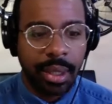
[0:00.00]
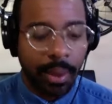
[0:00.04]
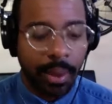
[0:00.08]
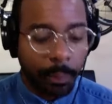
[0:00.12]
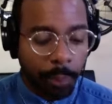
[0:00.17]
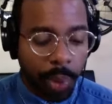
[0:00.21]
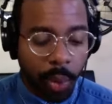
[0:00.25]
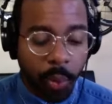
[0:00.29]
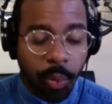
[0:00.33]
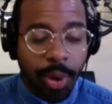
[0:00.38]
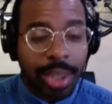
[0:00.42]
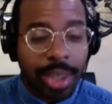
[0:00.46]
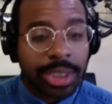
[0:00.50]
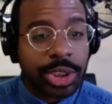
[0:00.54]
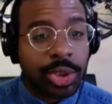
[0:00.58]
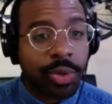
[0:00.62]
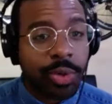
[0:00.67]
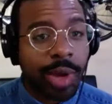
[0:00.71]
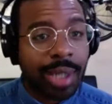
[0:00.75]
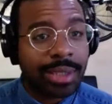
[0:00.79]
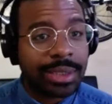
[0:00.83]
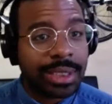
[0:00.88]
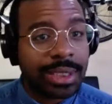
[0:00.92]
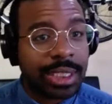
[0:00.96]
But once
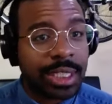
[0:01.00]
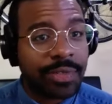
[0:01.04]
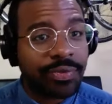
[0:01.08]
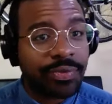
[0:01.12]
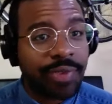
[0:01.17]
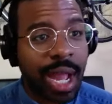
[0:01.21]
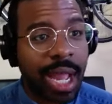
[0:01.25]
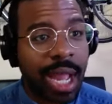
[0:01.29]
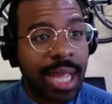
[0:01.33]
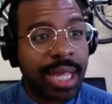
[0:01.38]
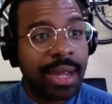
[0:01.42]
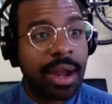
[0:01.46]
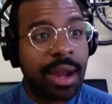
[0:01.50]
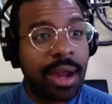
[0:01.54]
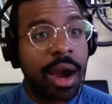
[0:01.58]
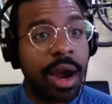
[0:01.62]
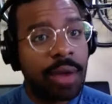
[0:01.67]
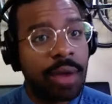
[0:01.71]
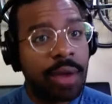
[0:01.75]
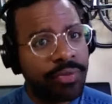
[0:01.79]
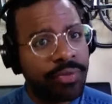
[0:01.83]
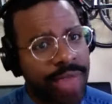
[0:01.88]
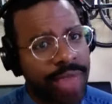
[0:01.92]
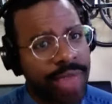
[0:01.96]
you identify
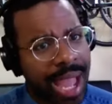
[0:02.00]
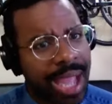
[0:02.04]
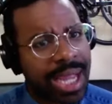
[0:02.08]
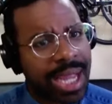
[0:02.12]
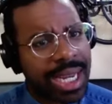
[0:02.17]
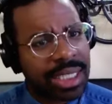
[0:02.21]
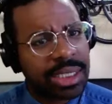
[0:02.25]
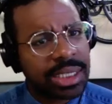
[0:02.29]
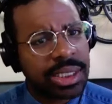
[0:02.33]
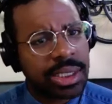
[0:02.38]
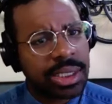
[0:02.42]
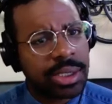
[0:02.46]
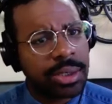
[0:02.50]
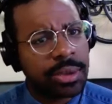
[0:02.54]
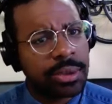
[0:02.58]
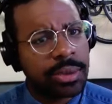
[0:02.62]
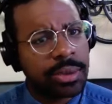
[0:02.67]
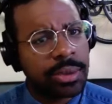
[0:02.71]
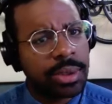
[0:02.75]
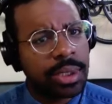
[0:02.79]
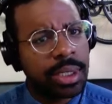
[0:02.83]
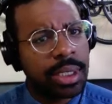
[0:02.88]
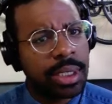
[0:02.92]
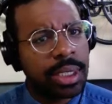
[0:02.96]
that issue,
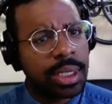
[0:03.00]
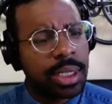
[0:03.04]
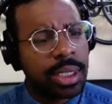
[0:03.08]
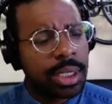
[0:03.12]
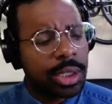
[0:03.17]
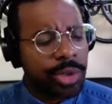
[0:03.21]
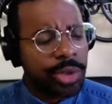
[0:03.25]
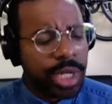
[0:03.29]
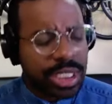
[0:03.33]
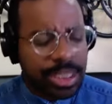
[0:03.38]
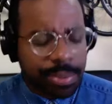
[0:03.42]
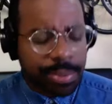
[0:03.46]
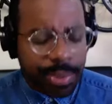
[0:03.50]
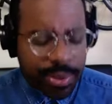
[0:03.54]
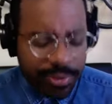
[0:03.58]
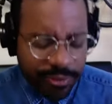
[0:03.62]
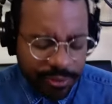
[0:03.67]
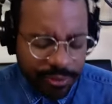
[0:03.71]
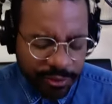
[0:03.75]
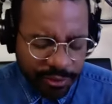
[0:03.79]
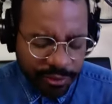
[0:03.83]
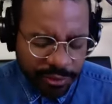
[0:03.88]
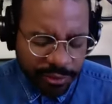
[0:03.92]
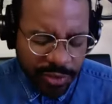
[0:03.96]
you have to be
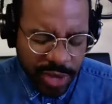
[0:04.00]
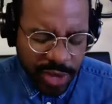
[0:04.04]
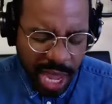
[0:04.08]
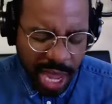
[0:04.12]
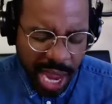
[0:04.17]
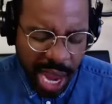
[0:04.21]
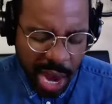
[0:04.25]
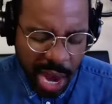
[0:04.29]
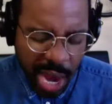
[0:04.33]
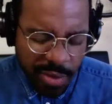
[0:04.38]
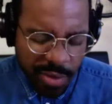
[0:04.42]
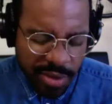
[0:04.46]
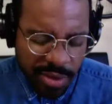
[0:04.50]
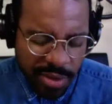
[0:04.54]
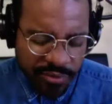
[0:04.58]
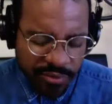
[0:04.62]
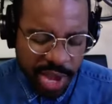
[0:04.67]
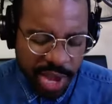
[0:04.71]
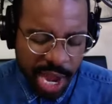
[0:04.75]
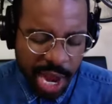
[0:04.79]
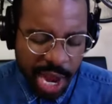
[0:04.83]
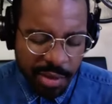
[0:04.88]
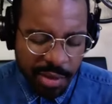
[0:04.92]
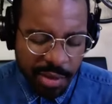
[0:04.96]
very,
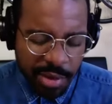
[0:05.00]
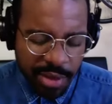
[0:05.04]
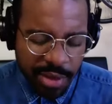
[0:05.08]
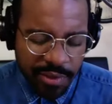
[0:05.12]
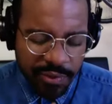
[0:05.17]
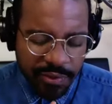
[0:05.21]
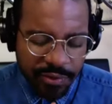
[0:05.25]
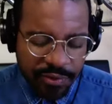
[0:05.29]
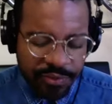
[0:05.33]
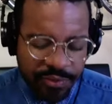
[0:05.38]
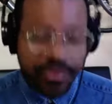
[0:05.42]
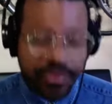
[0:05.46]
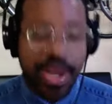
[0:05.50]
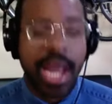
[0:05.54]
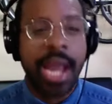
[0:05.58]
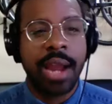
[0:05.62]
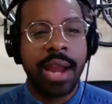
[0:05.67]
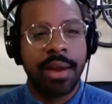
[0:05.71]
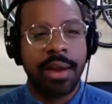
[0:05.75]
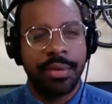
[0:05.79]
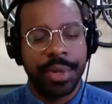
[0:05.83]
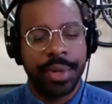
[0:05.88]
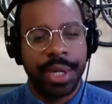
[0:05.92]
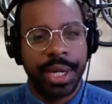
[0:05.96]
very,
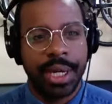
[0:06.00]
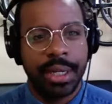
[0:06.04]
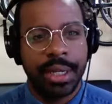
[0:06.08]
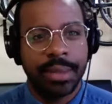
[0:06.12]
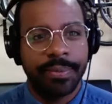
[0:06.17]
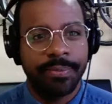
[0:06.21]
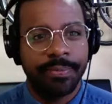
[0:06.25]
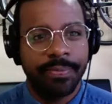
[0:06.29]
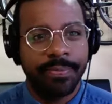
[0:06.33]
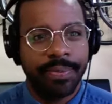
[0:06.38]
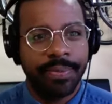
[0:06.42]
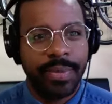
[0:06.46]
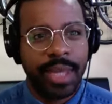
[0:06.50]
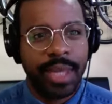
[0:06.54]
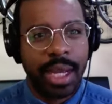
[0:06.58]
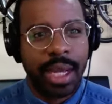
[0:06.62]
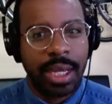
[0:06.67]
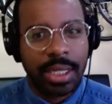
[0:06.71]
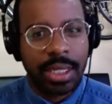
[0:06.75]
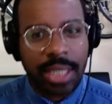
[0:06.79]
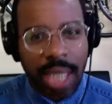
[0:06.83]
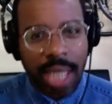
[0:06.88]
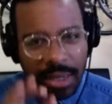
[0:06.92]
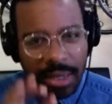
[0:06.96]
very,
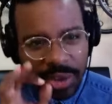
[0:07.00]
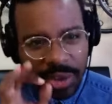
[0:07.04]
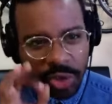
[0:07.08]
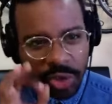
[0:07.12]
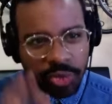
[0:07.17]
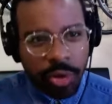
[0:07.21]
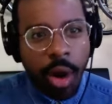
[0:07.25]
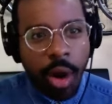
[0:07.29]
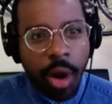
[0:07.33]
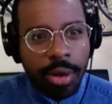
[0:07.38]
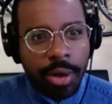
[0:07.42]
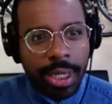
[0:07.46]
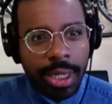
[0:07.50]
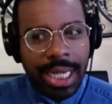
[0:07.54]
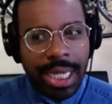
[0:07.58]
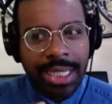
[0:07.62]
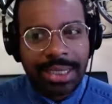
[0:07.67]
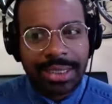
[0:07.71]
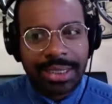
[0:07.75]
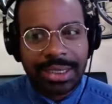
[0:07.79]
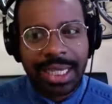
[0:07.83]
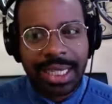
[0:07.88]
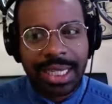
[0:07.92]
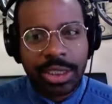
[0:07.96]
uh, you have strong
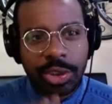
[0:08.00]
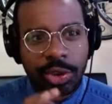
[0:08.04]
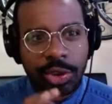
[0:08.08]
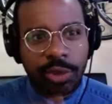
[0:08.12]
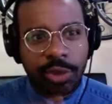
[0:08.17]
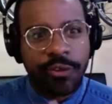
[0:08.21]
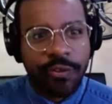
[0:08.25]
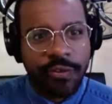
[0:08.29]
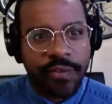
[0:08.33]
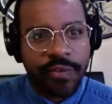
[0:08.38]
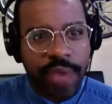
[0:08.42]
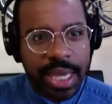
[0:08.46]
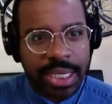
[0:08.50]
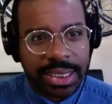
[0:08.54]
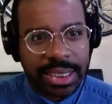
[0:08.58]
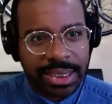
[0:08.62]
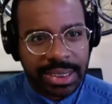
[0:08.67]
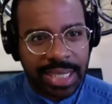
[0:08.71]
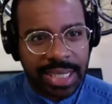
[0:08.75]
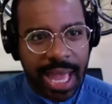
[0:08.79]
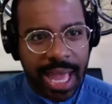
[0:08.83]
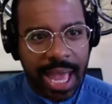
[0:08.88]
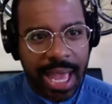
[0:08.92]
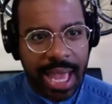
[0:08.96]
intent to fix
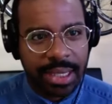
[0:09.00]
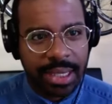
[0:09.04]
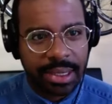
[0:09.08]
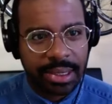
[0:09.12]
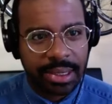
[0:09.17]
that.